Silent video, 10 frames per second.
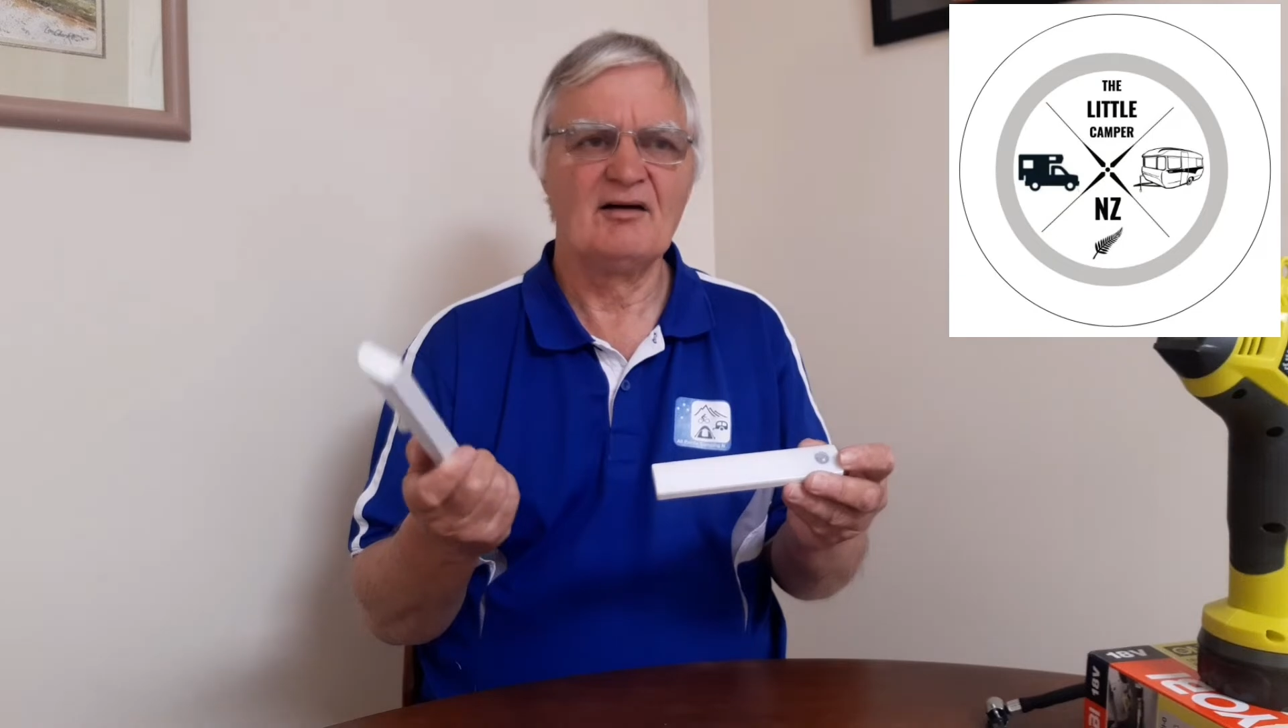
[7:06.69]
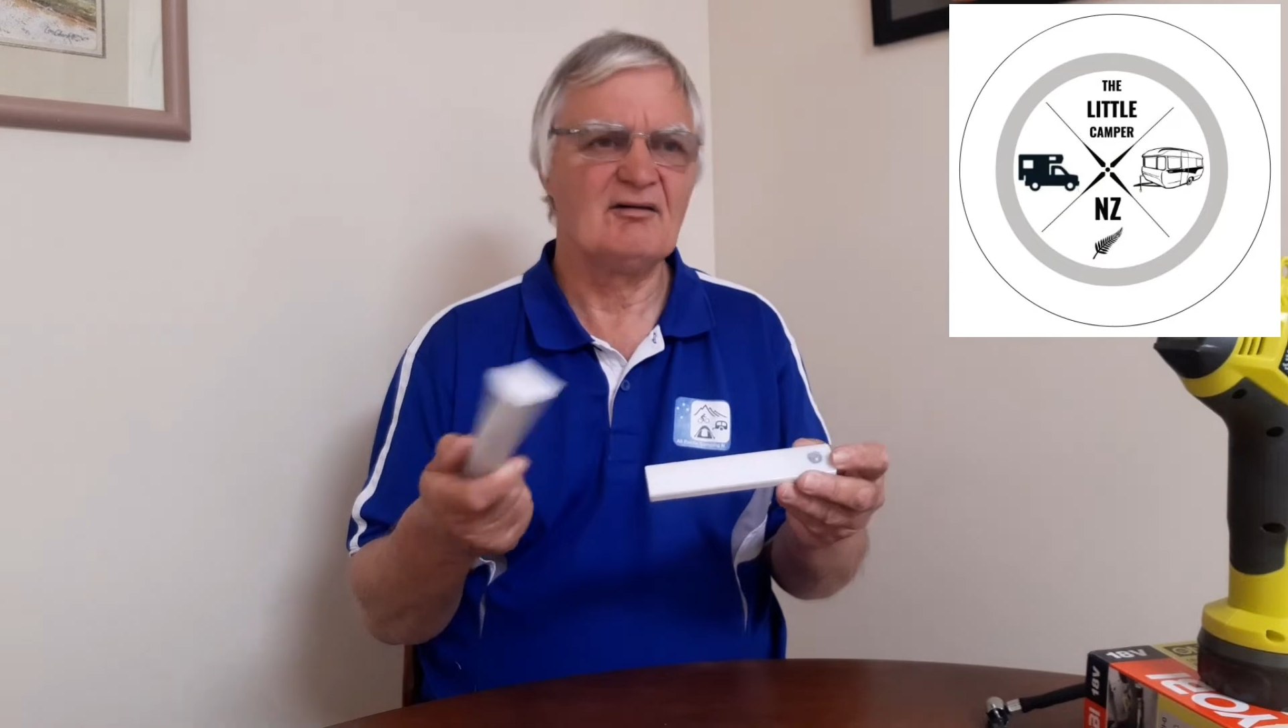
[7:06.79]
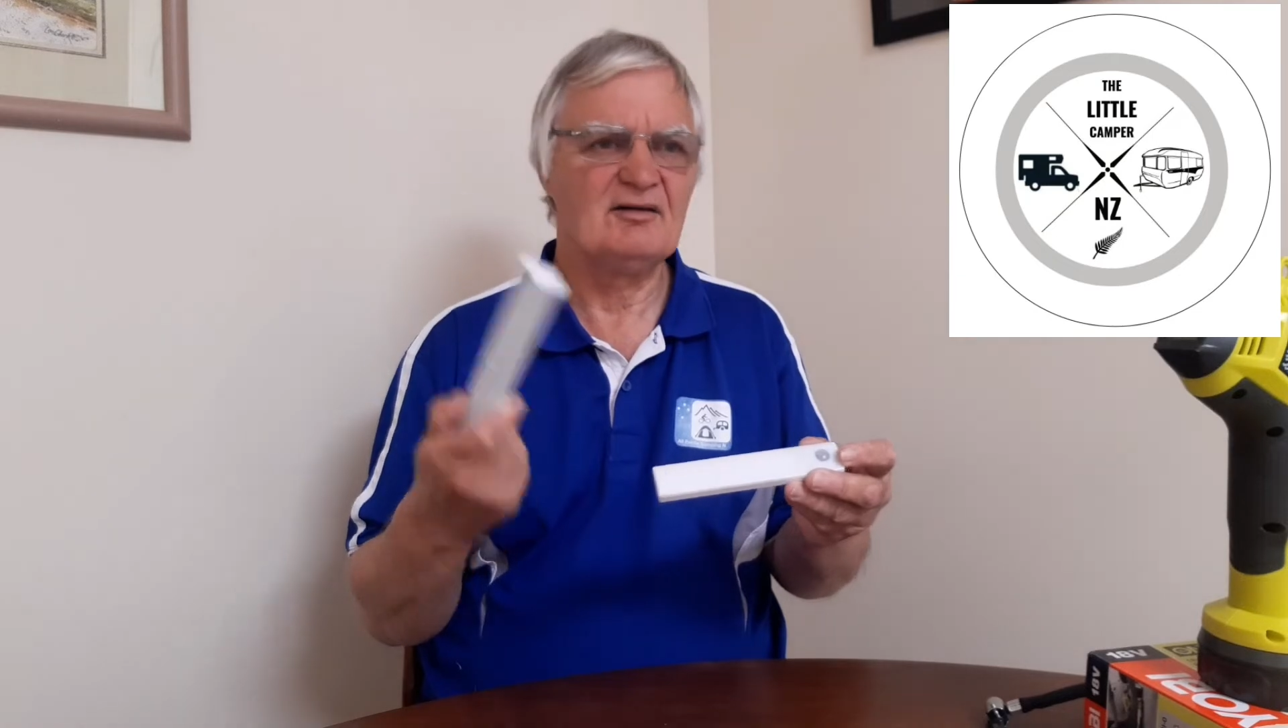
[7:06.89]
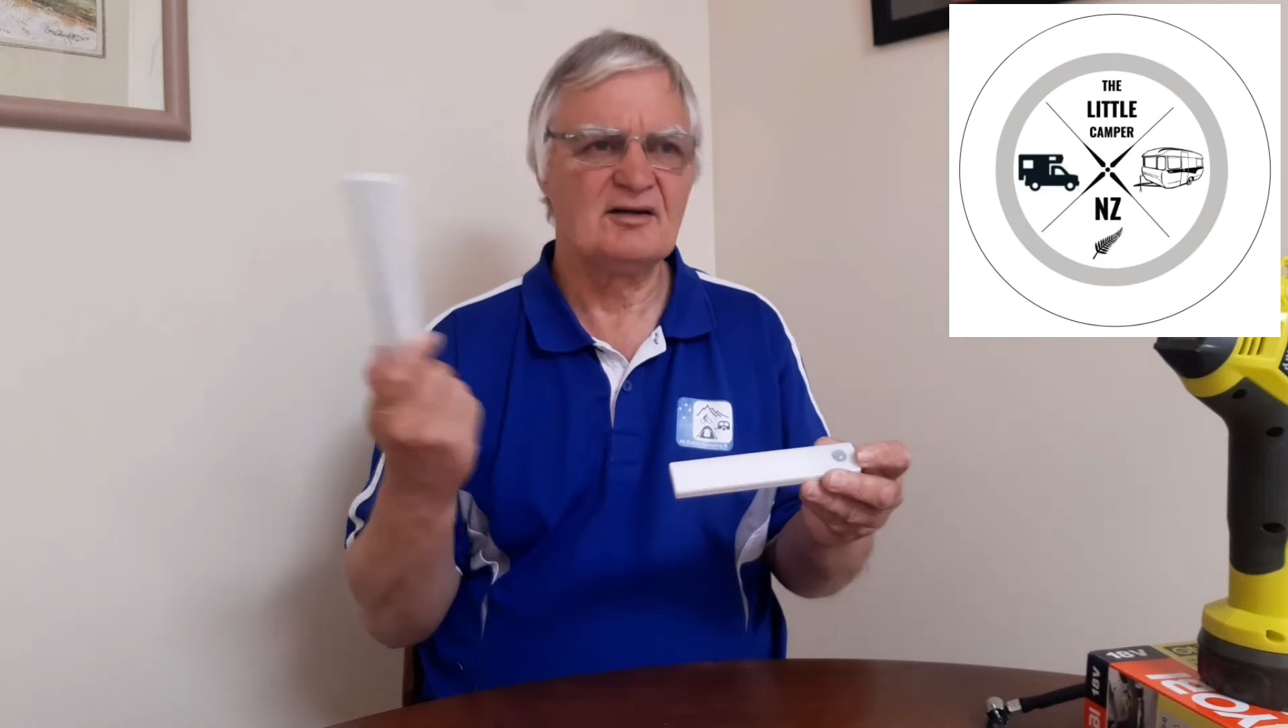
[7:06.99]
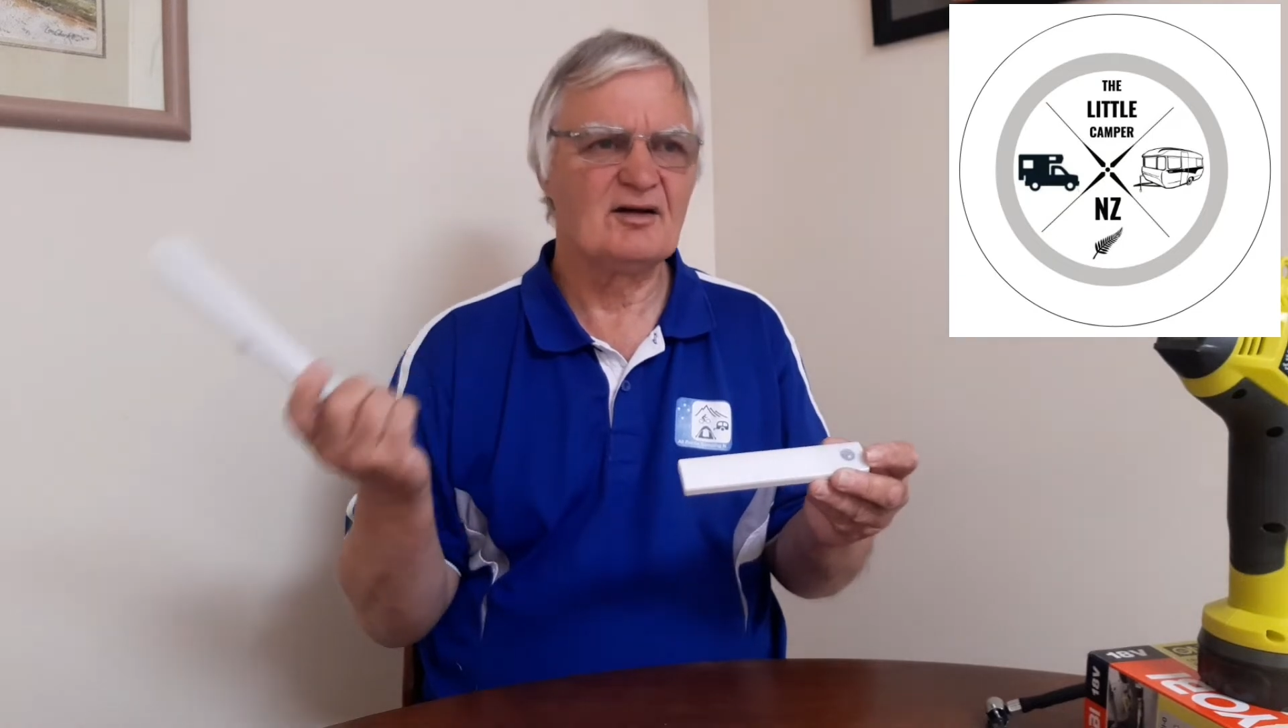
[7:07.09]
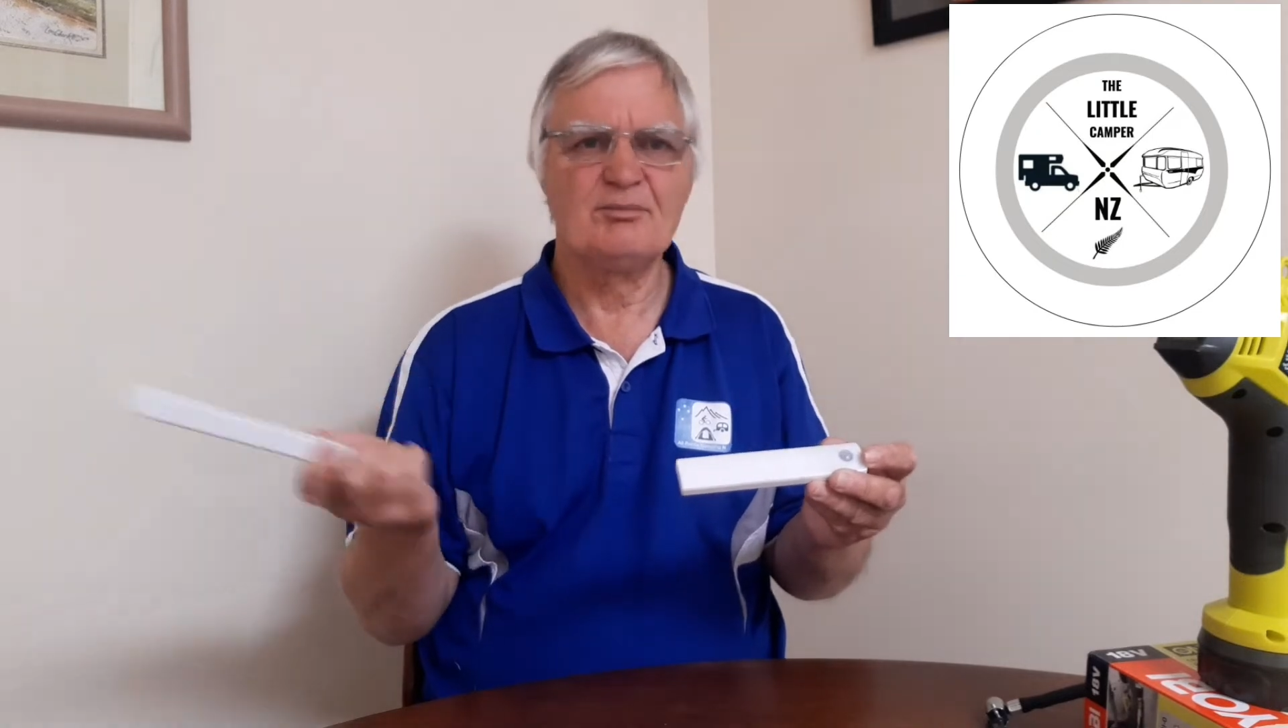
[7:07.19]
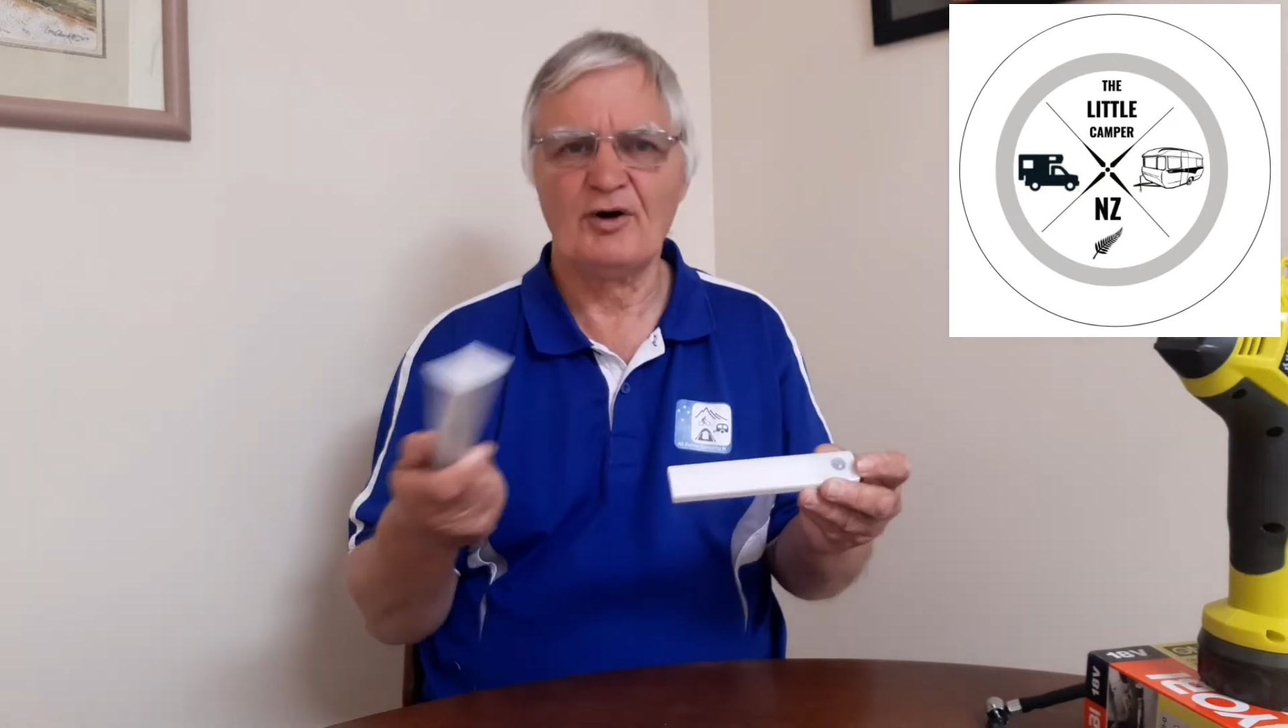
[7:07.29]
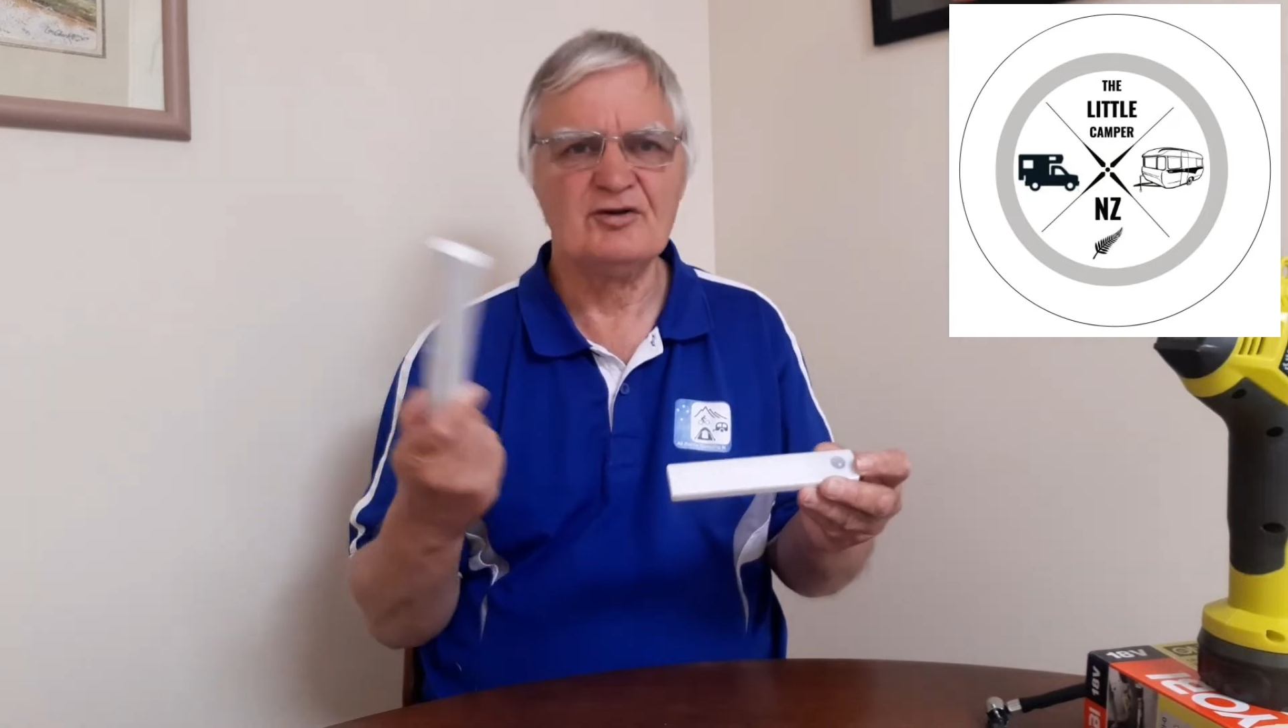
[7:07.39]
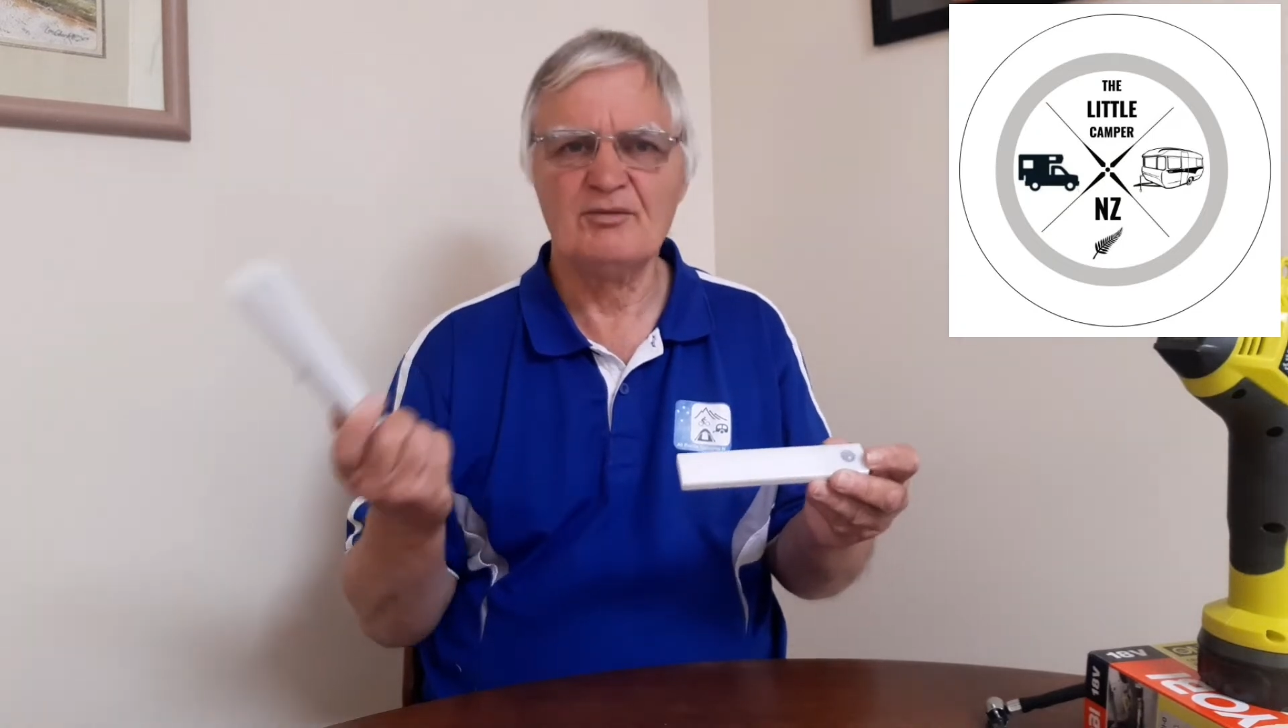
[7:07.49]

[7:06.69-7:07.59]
you've got to buy new